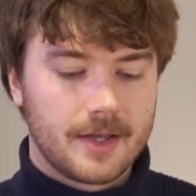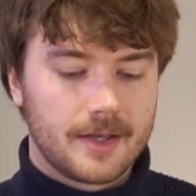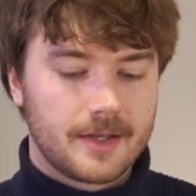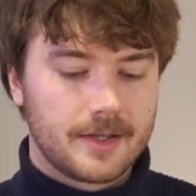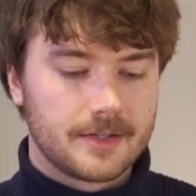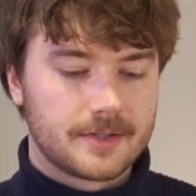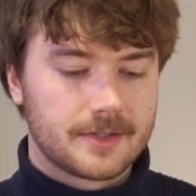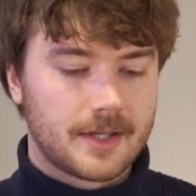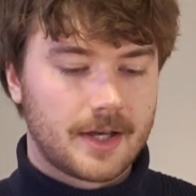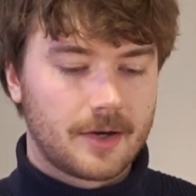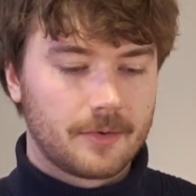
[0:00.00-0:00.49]

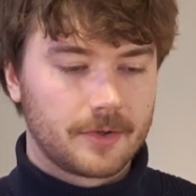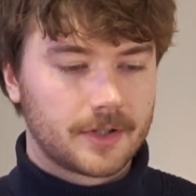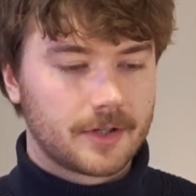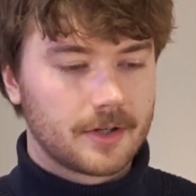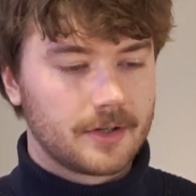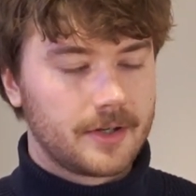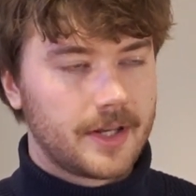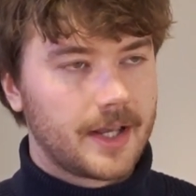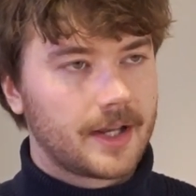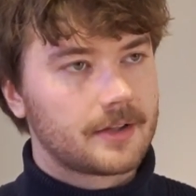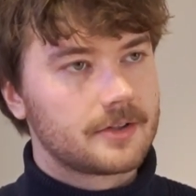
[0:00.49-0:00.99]
is how it
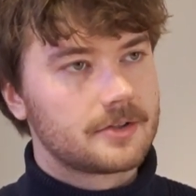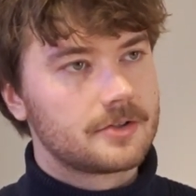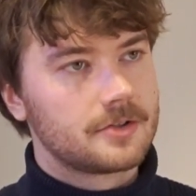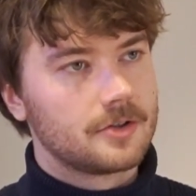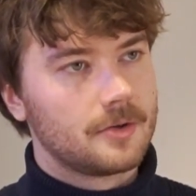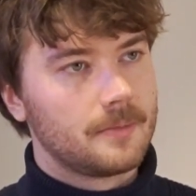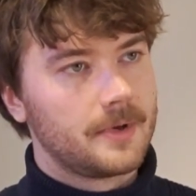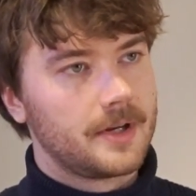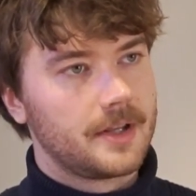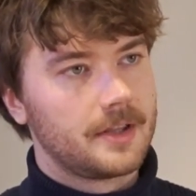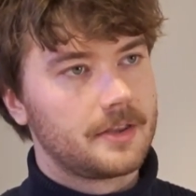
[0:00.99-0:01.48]
connects
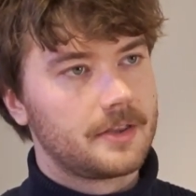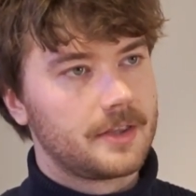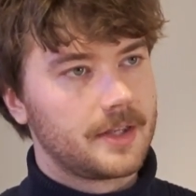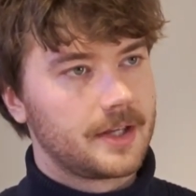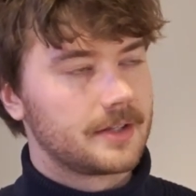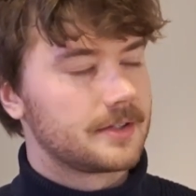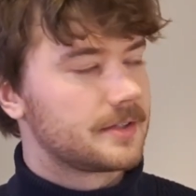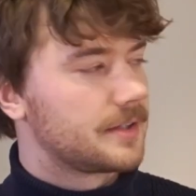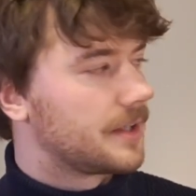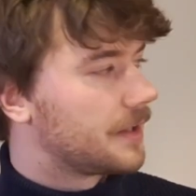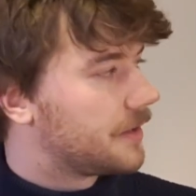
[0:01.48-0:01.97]
so many
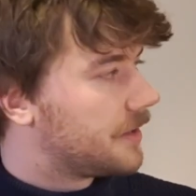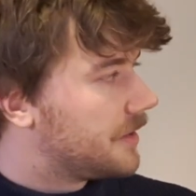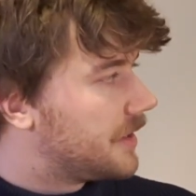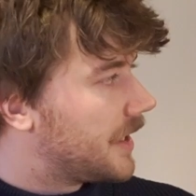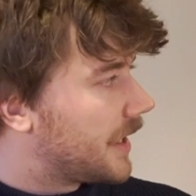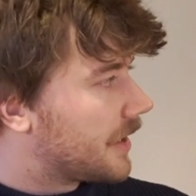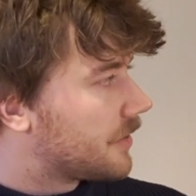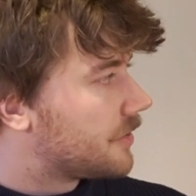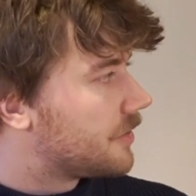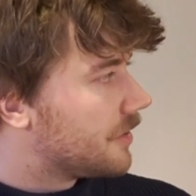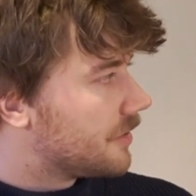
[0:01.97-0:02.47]
things that the
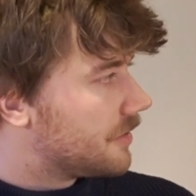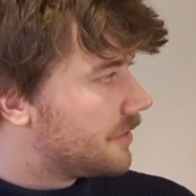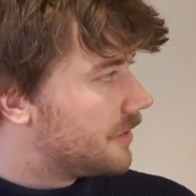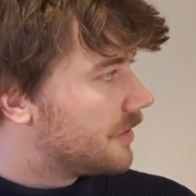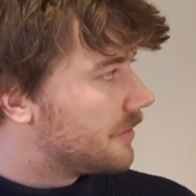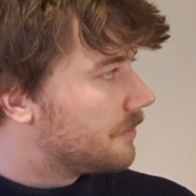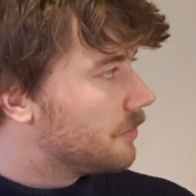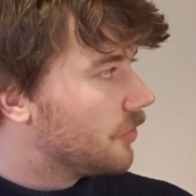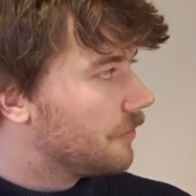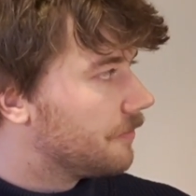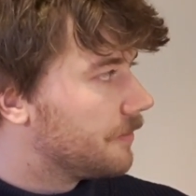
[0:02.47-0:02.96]
tax
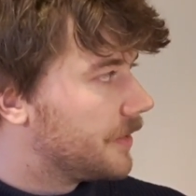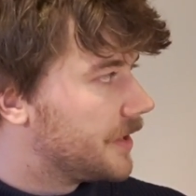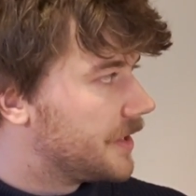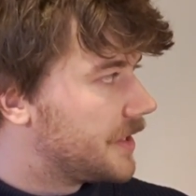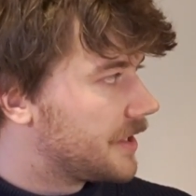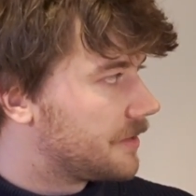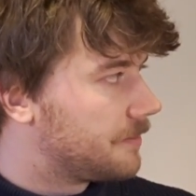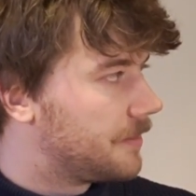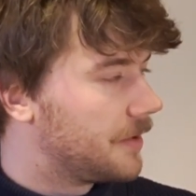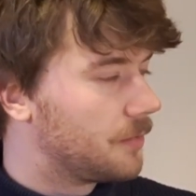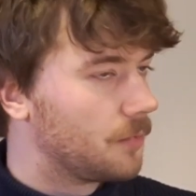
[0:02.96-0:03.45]
justice
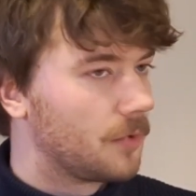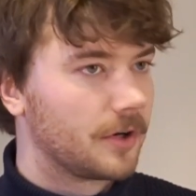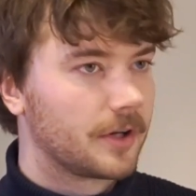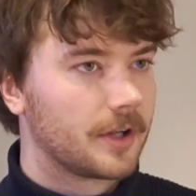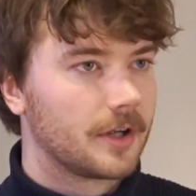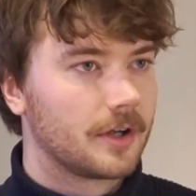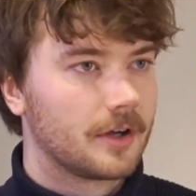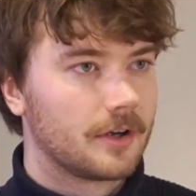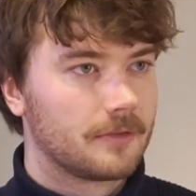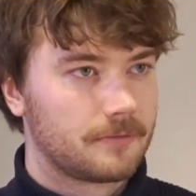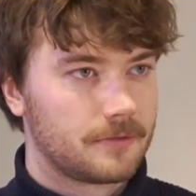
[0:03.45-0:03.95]
movement has been
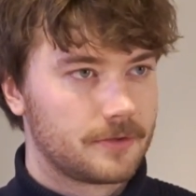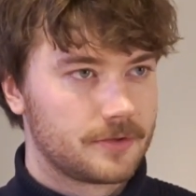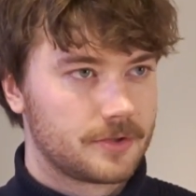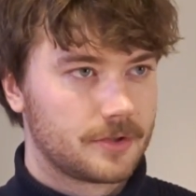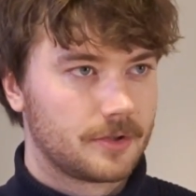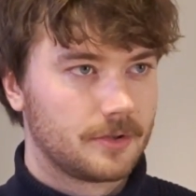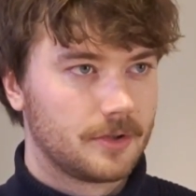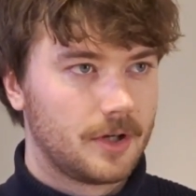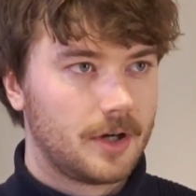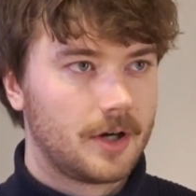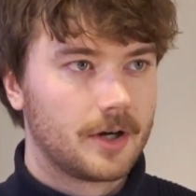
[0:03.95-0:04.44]
working on for
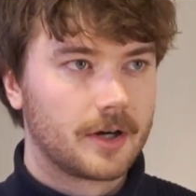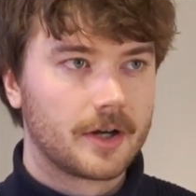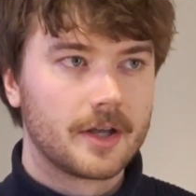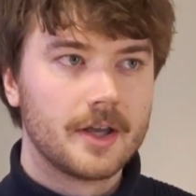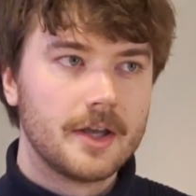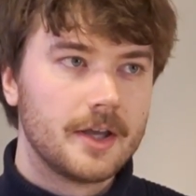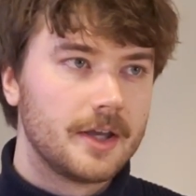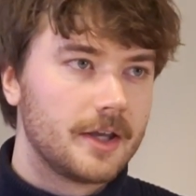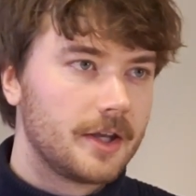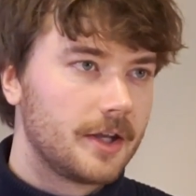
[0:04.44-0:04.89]
so long.